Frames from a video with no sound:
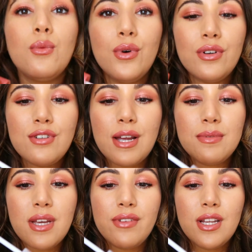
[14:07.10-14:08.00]
Walk of Shame
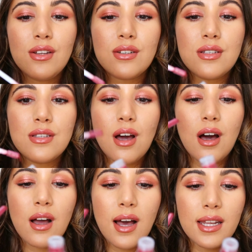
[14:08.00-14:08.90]
definitely looks
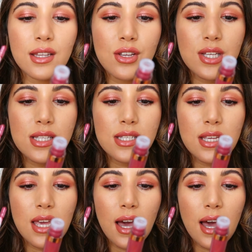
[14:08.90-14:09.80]
darker, and you can
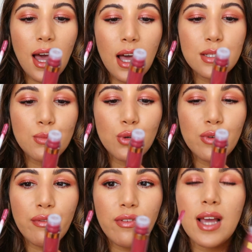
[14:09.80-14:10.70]
see it has more
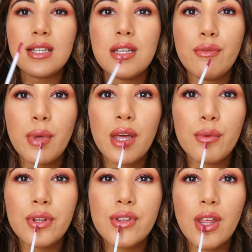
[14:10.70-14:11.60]
reflective
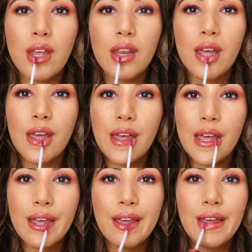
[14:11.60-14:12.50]
pigments in it.
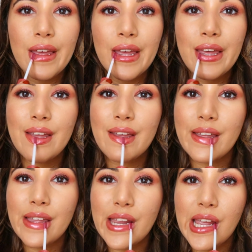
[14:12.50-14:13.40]

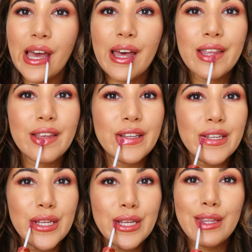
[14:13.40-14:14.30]
Yeah, you can
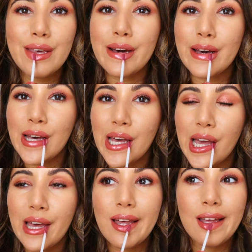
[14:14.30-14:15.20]
see there.
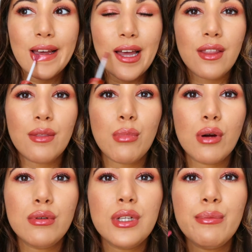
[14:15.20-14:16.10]
I
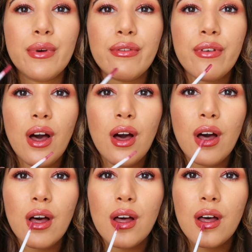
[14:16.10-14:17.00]
probably
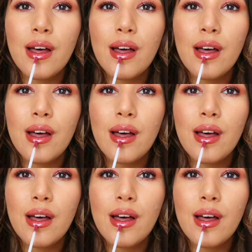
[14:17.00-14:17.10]
prefer,